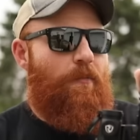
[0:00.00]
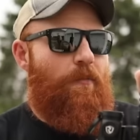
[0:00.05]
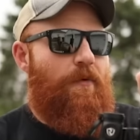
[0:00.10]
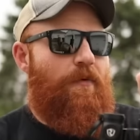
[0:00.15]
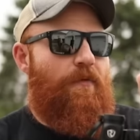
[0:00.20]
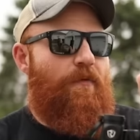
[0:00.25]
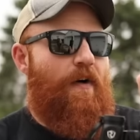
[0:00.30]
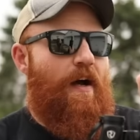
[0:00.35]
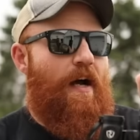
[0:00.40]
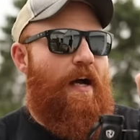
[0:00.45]
I would be
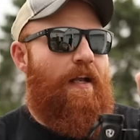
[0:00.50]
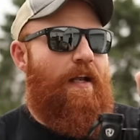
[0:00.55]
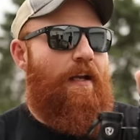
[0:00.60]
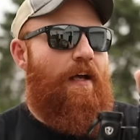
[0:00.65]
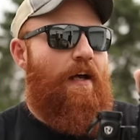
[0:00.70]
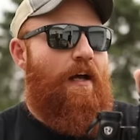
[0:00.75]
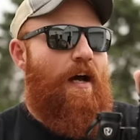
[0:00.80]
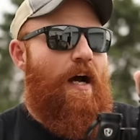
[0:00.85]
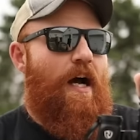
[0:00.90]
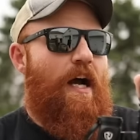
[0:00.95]
fine.
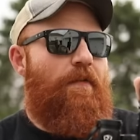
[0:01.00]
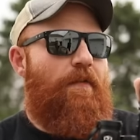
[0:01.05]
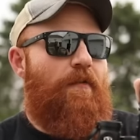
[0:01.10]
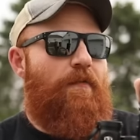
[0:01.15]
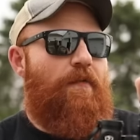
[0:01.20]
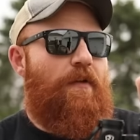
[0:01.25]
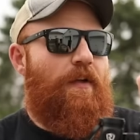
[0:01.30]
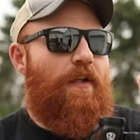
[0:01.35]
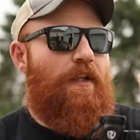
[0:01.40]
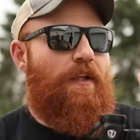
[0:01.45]
I have a
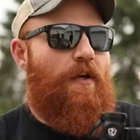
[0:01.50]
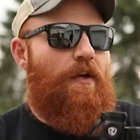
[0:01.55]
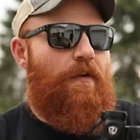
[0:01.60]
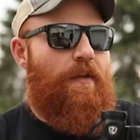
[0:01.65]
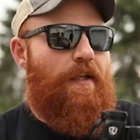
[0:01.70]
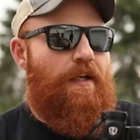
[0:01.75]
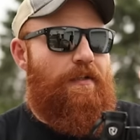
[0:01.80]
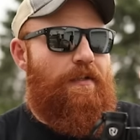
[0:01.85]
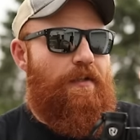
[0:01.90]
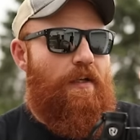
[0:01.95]
feeling, though,
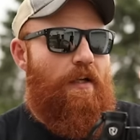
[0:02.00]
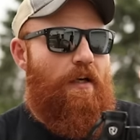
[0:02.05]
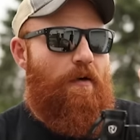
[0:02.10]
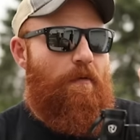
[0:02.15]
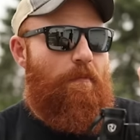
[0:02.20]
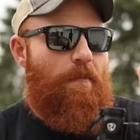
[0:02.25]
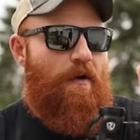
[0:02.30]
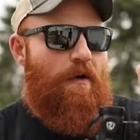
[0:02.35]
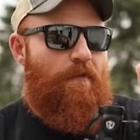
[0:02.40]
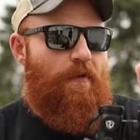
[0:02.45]
that it's going
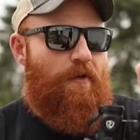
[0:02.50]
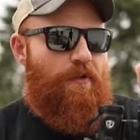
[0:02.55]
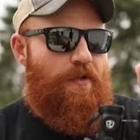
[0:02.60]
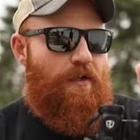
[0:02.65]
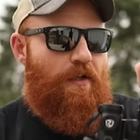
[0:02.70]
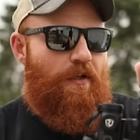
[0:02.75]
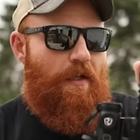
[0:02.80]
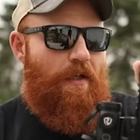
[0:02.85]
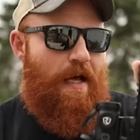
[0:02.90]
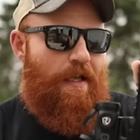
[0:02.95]
to
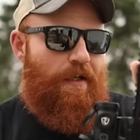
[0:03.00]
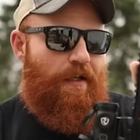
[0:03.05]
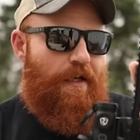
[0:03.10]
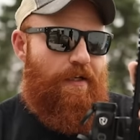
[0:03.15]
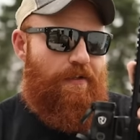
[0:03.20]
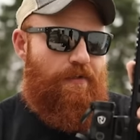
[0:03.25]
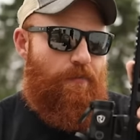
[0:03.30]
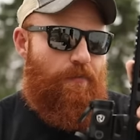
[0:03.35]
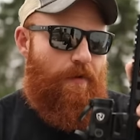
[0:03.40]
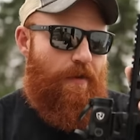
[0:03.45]
malfunction a lot
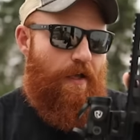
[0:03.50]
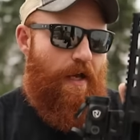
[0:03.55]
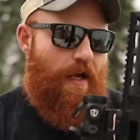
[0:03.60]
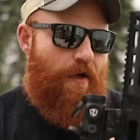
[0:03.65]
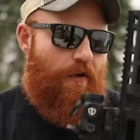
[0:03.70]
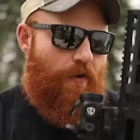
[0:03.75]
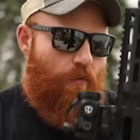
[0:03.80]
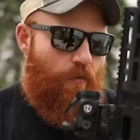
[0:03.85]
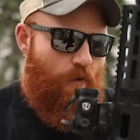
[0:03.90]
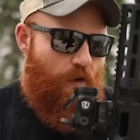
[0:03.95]
less with
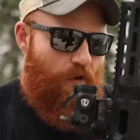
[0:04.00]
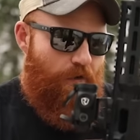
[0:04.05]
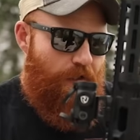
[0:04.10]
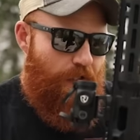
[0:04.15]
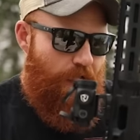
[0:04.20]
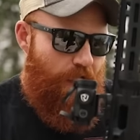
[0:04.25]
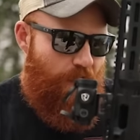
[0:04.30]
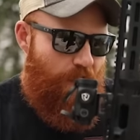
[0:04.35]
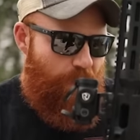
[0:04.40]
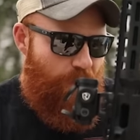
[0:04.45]
higher
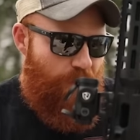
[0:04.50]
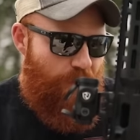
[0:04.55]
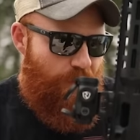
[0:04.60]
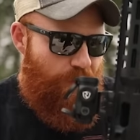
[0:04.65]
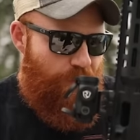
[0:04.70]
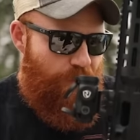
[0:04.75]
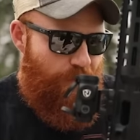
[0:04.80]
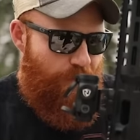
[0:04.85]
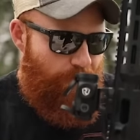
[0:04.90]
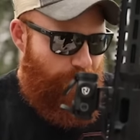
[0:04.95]
quality
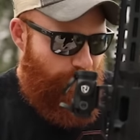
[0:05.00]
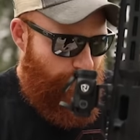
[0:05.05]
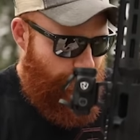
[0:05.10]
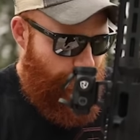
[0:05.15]
ammunition.